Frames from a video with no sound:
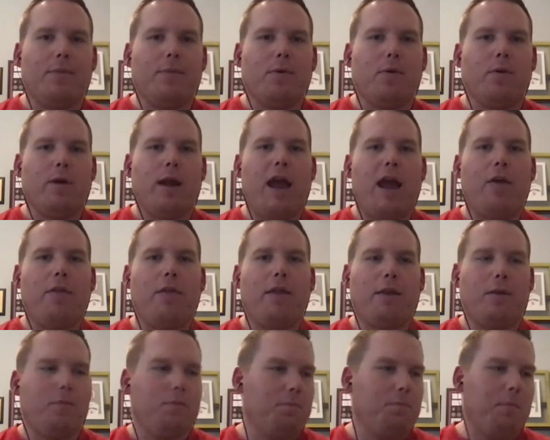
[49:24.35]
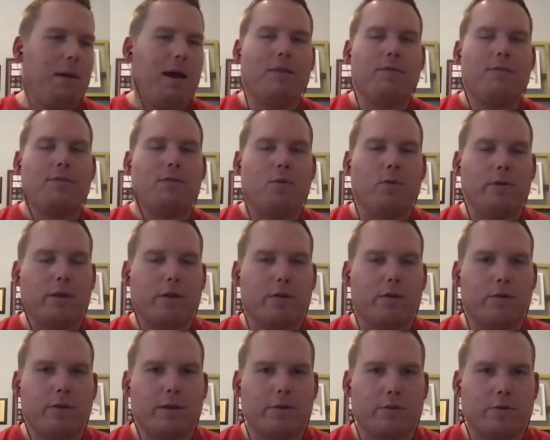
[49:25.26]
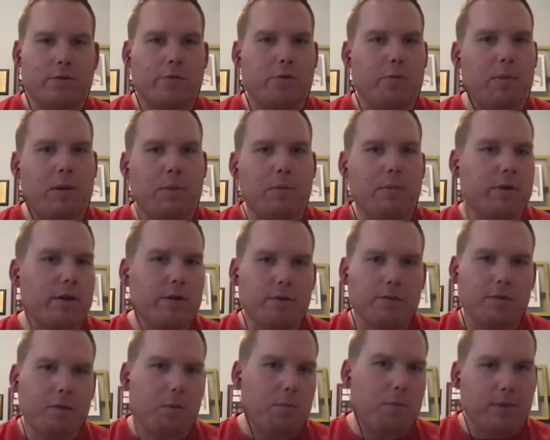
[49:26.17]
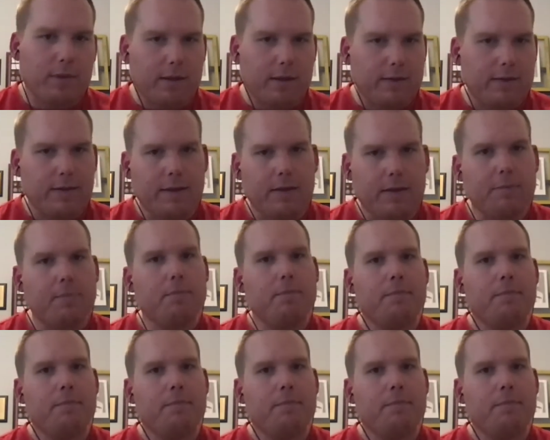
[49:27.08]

or how they might have stolen a credential from memory or something like that.